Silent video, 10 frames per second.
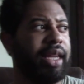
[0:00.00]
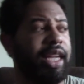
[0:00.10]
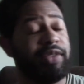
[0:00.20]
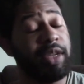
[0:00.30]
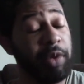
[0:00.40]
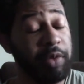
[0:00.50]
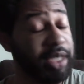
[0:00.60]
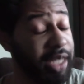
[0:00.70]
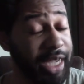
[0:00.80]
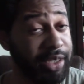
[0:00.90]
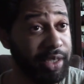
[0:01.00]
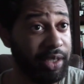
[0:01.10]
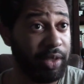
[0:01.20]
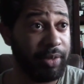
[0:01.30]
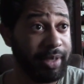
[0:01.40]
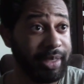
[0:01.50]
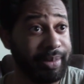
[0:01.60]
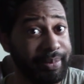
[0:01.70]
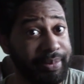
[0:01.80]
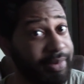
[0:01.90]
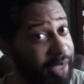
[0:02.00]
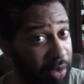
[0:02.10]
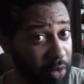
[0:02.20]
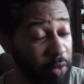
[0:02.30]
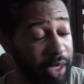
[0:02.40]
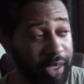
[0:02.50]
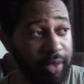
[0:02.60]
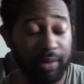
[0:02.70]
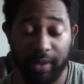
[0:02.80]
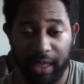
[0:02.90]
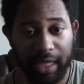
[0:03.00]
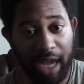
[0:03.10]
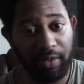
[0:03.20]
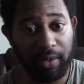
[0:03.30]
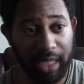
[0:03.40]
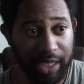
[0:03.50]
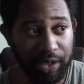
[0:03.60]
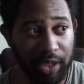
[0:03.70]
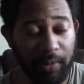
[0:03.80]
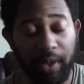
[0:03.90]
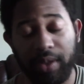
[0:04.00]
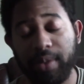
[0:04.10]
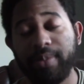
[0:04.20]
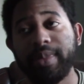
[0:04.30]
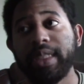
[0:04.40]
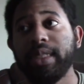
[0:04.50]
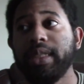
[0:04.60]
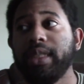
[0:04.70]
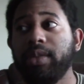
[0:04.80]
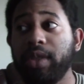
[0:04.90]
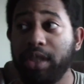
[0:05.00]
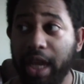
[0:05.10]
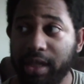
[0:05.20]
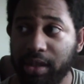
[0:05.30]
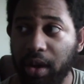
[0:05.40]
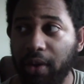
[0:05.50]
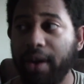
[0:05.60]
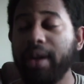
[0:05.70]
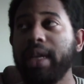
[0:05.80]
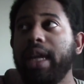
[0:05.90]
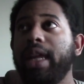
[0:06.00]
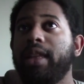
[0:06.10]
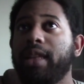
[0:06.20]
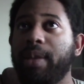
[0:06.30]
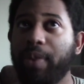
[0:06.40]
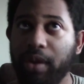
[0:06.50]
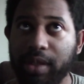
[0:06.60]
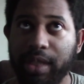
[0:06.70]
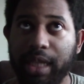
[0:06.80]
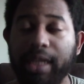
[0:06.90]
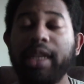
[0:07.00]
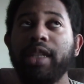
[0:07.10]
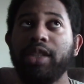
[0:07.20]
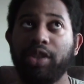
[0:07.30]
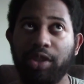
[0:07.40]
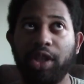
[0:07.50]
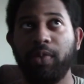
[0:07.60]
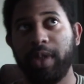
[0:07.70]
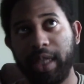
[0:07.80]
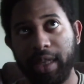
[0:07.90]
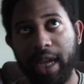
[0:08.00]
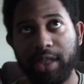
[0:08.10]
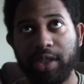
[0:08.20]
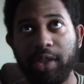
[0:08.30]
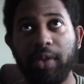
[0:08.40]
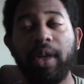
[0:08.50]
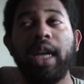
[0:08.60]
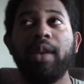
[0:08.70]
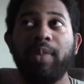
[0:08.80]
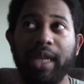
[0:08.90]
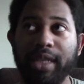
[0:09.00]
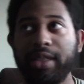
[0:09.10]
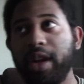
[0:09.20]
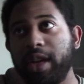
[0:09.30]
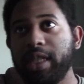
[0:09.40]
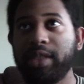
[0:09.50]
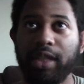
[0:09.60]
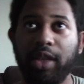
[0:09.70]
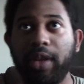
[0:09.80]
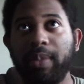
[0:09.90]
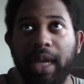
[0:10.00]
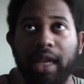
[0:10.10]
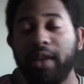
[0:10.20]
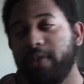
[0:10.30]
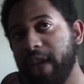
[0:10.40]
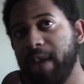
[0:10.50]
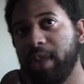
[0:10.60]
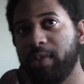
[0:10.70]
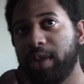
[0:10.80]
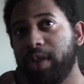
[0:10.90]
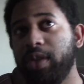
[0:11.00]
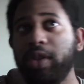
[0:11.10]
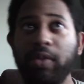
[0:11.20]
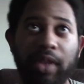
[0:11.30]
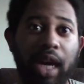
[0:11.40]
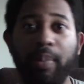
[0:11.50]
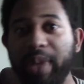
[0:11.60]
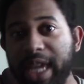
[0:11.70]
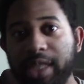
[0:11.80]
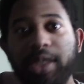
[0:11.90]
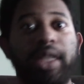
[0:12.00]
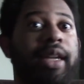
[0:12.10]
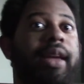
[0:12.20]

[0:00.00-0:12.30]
If someone was nice to you, and they're courting you so they could have a relationship with you, the chances are that person genuinely likes you because they're considering making a family with you, you dumb bitch.